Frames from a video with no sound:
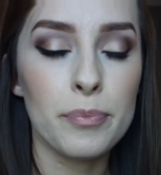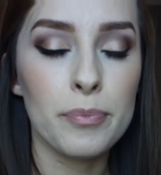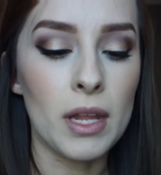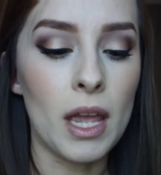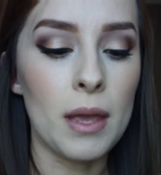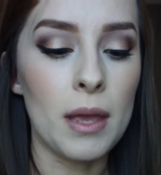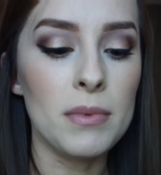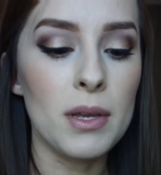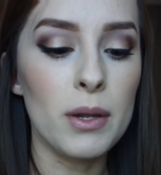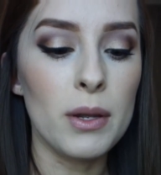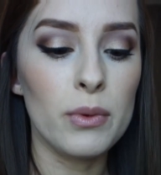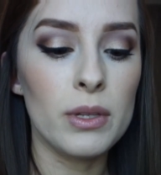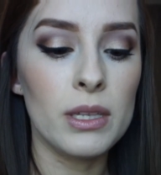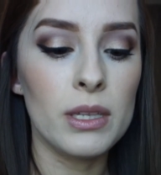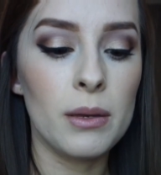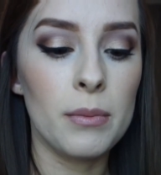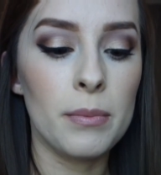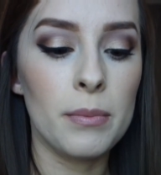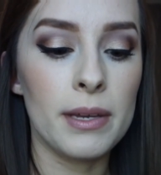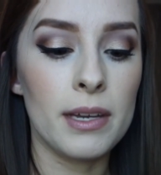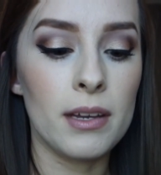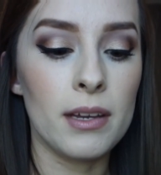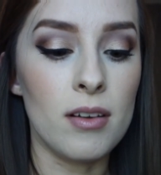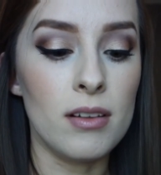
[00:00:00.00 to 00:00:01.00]
I'm not really
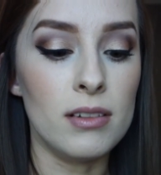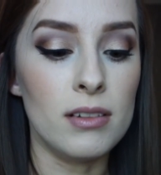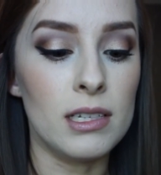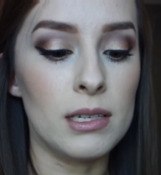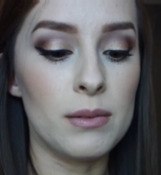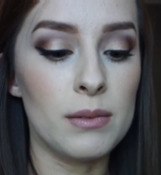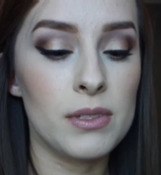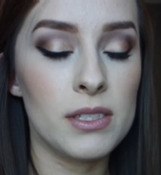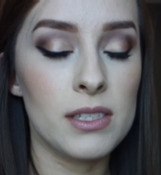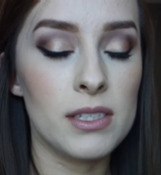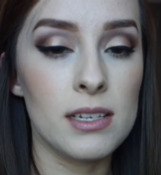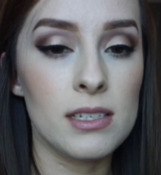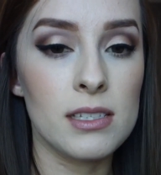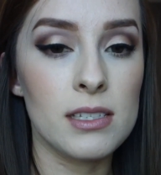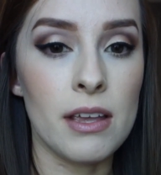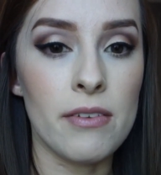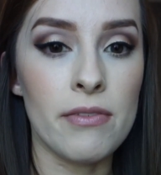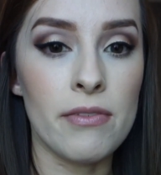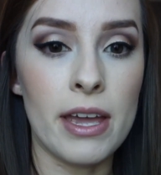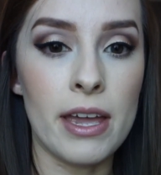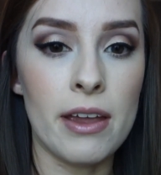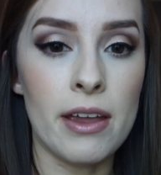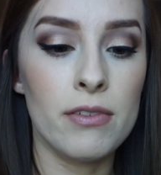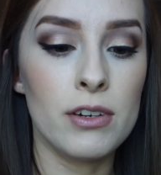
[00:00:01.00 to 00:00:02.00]
big on lipsticks. If
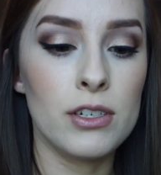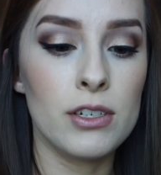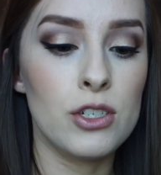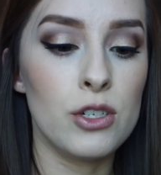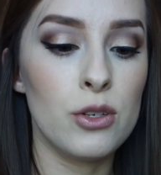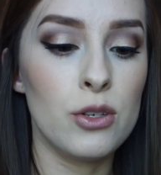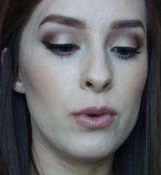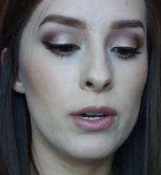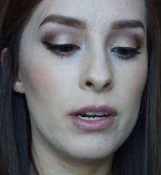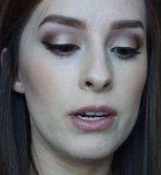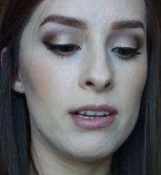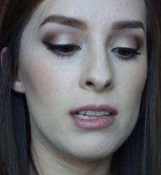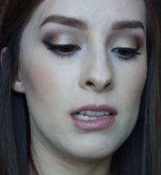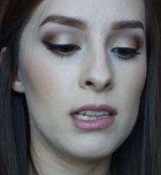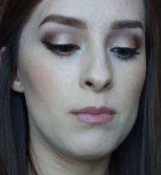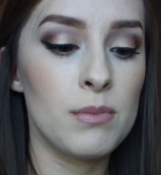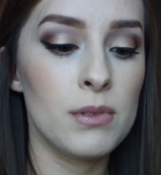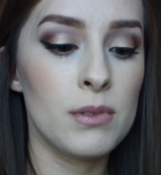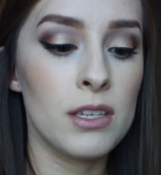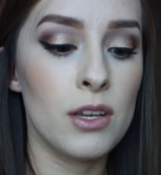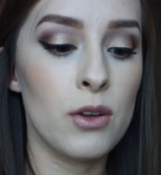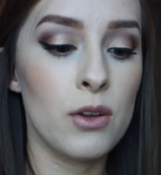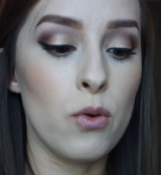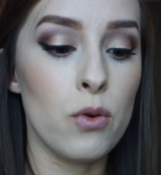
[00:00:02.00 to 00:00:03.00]
I ever do wear a
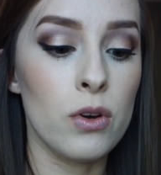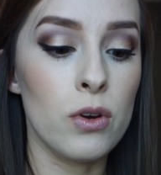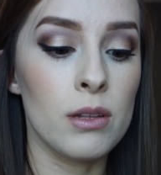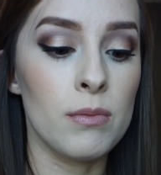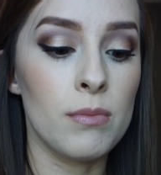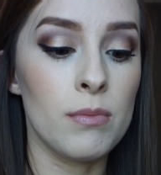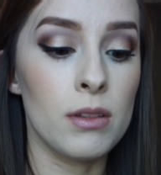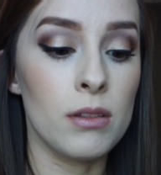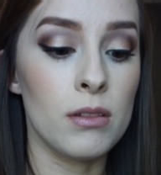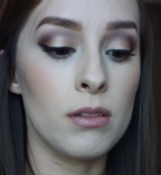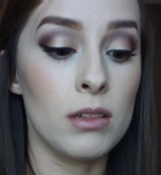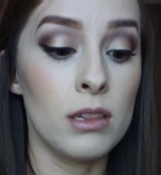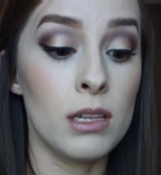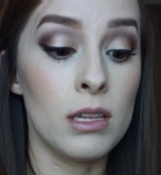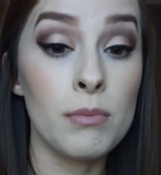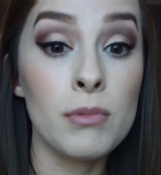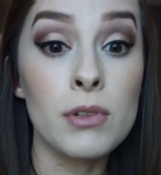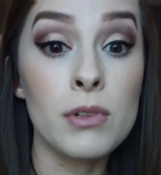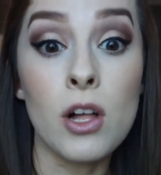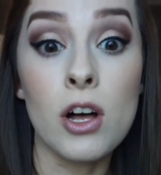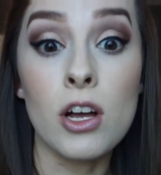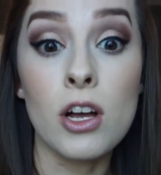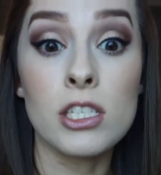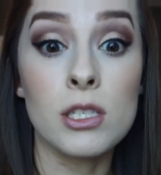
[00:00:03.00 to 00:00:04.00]
lipstick or a lip
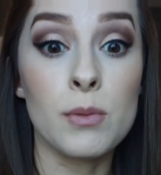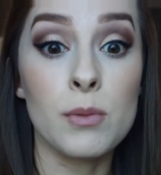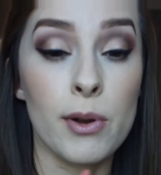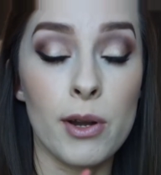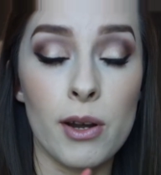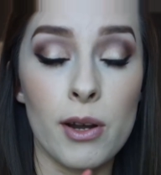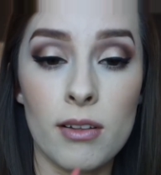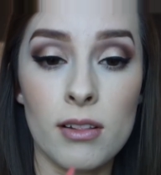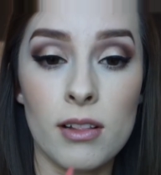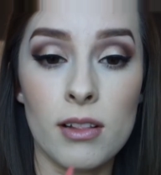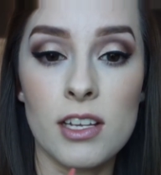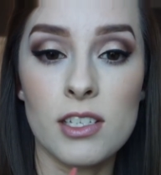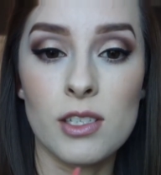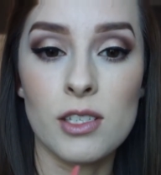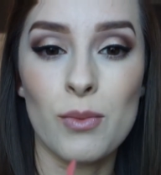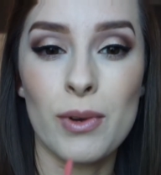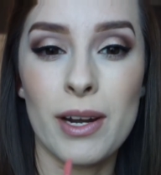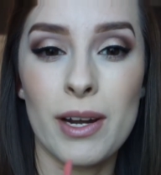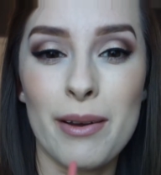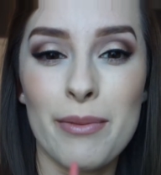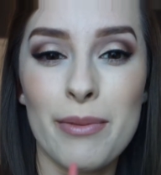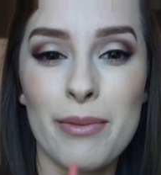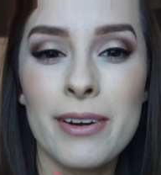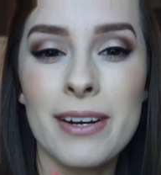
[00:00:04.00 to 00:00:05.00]
gloss, butter gloss,
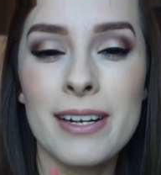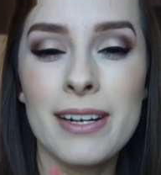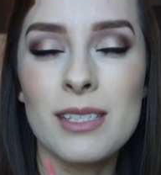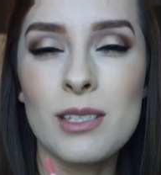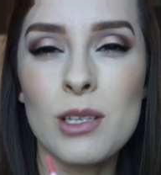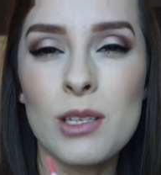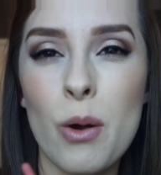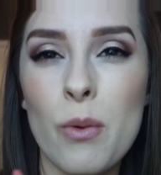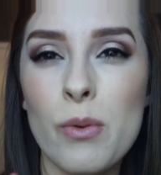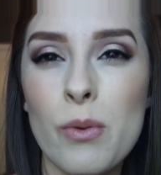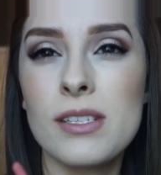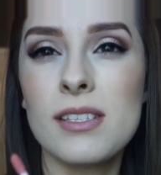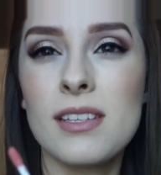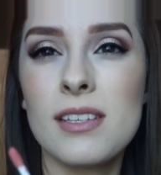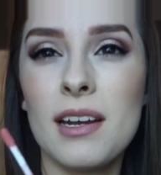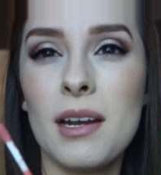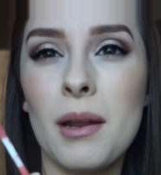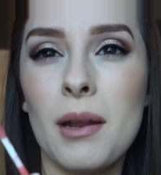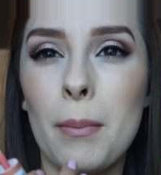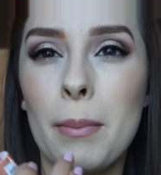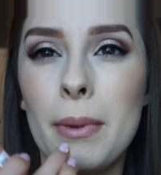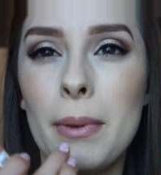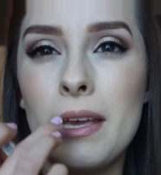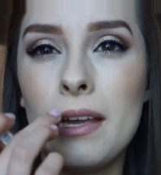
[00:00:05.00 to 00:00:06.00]
whatever, it's always going
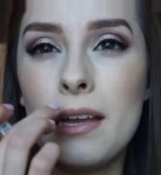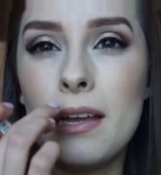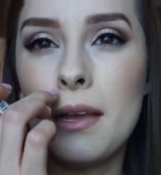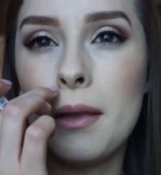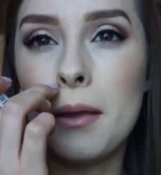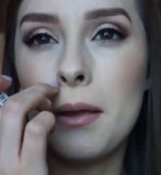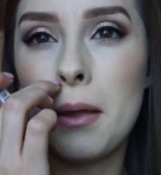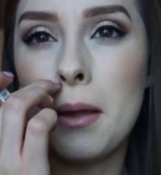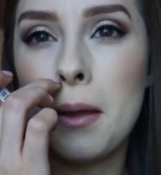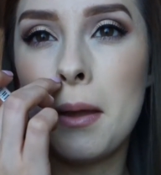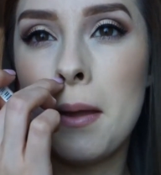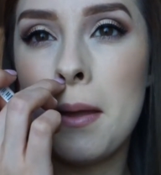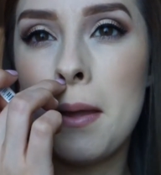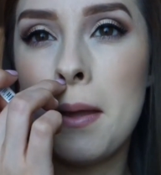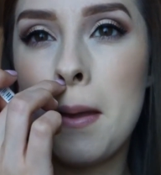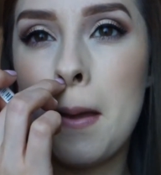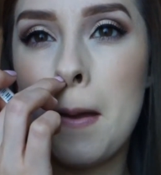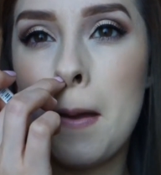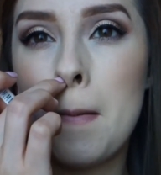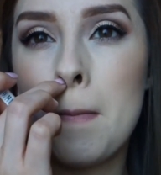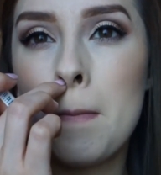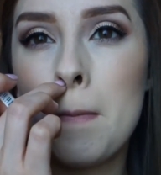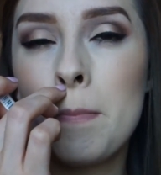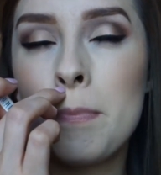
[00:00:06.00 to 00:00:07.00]
to be
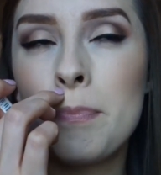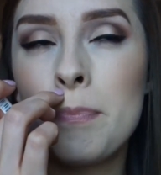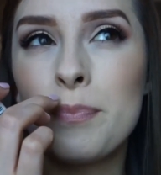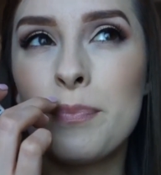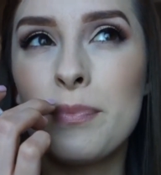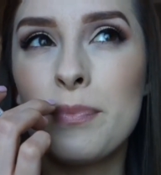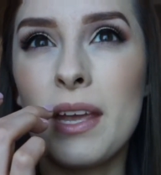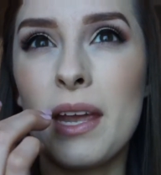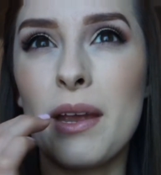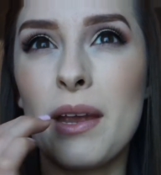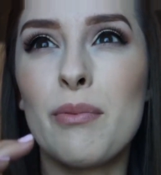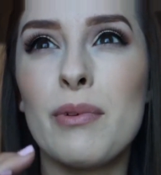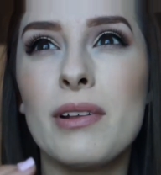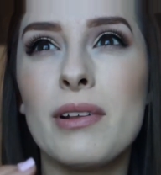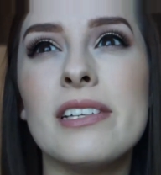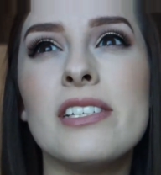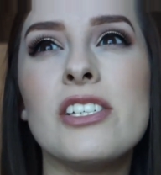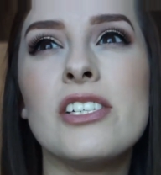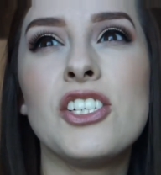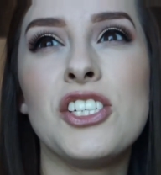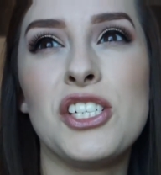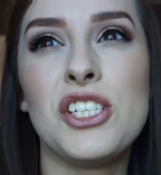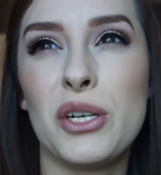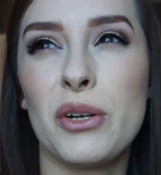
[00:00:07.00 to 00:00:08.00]
a really
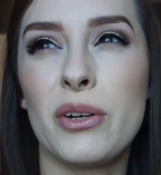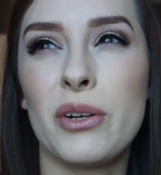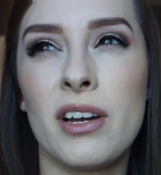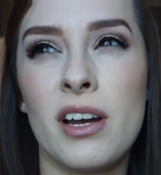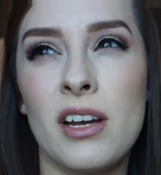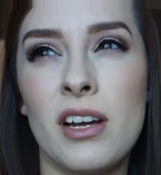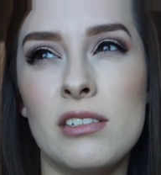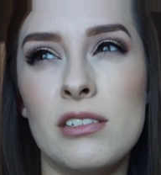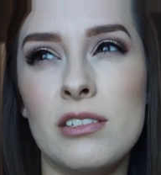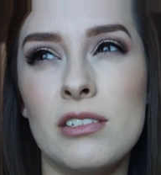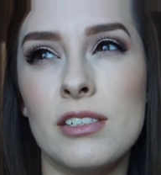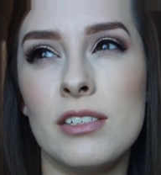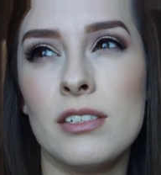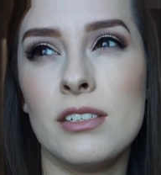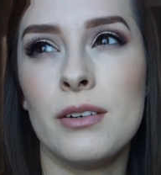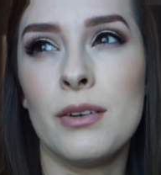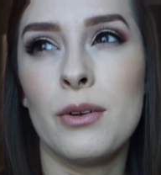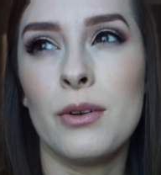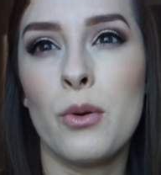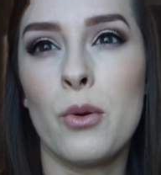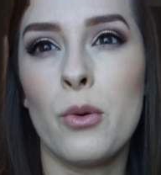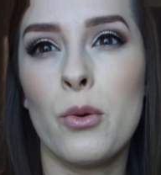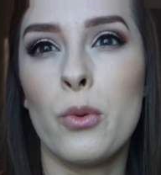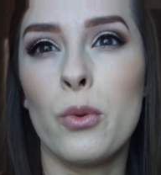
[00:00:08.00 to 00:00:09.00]
sheer color
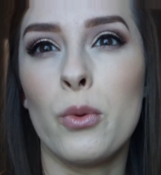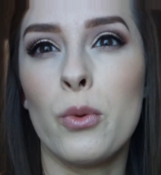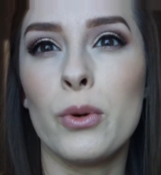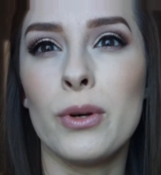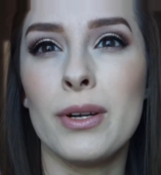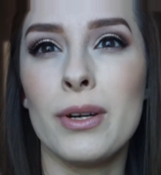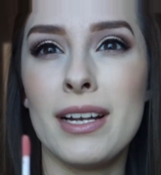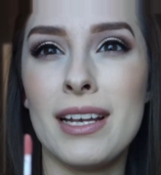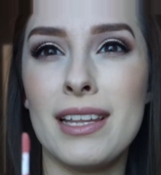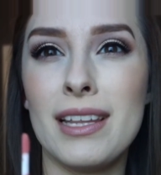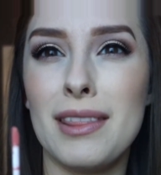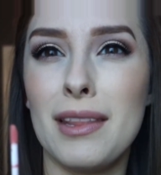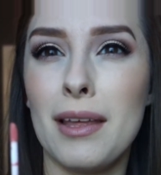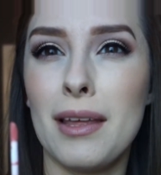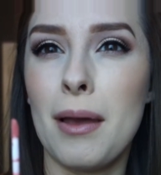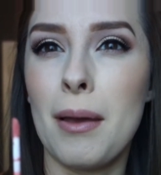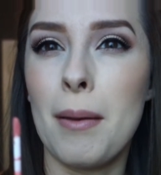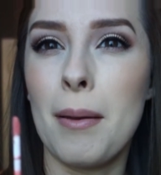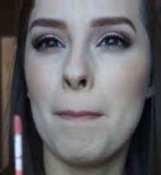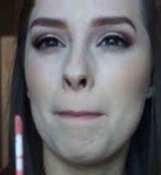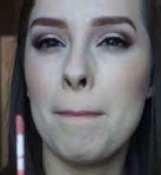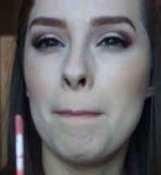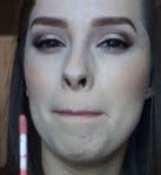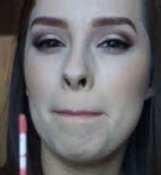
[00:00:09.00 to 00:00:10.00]
or in the
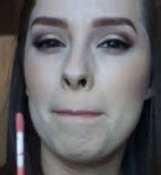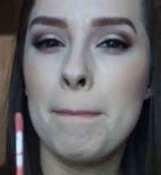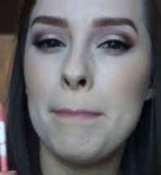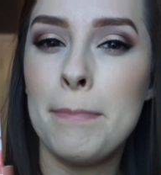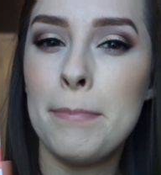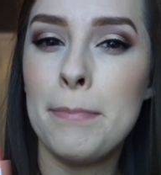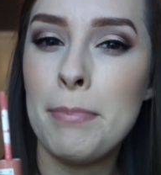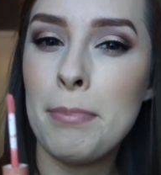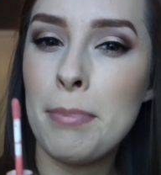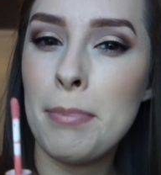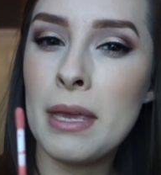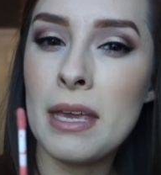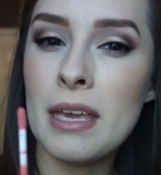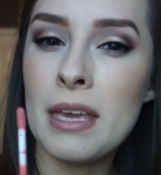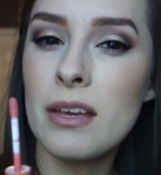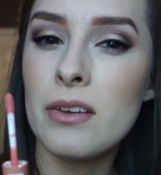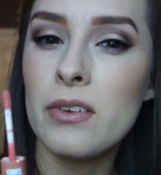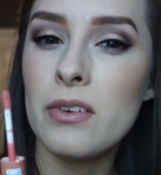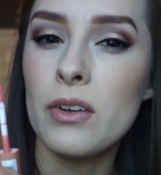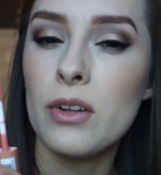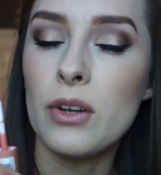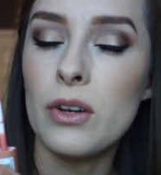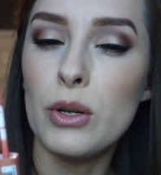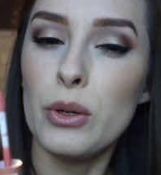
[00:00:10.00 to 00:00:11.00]
pink
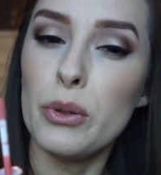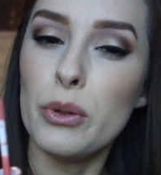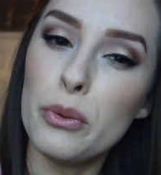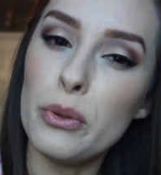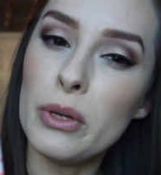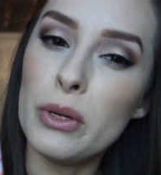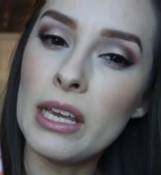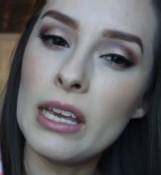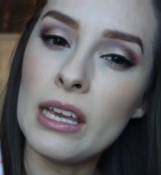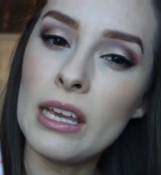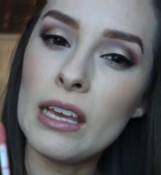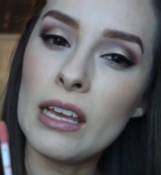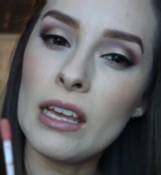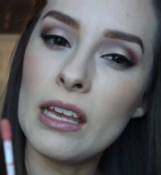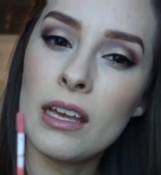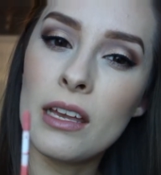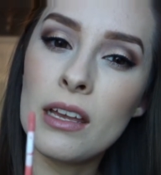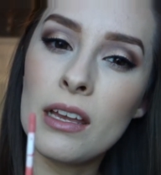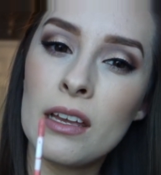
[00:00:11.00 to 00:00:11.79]
nudie